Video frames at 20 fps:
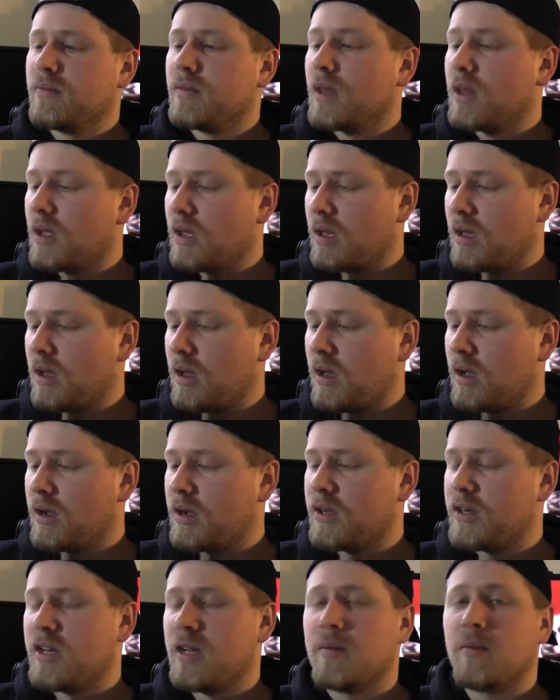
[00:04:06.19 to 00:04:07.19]
good number
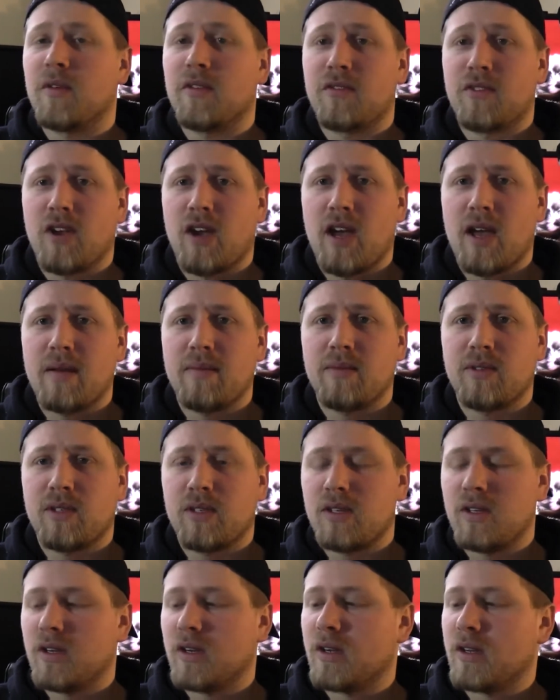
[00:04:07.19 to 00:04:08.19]
of times, you're going to
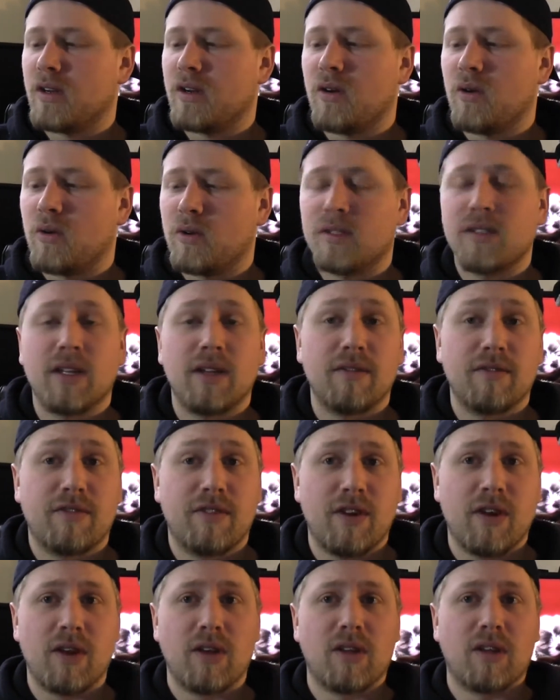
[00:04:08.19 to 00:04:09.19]
notice that very little
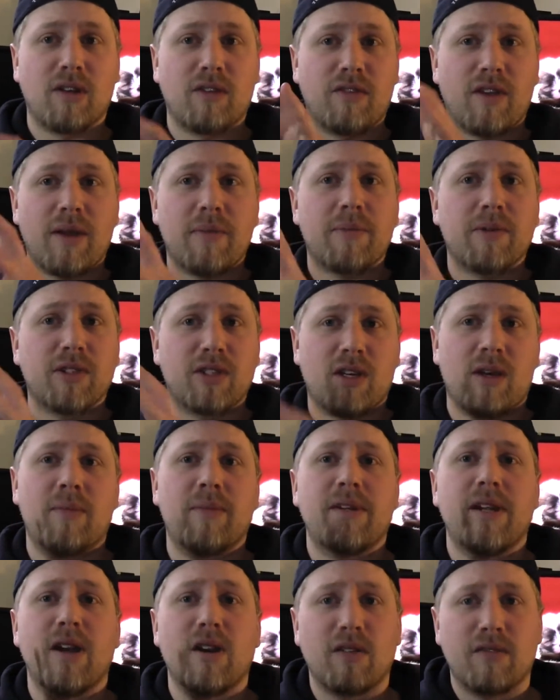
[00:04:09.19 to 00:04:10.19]
vapor is coming out of
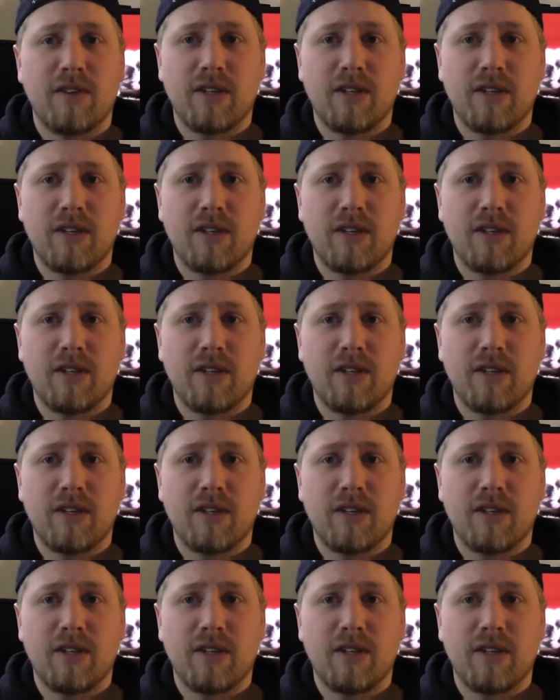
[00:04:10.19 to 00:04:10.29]
it.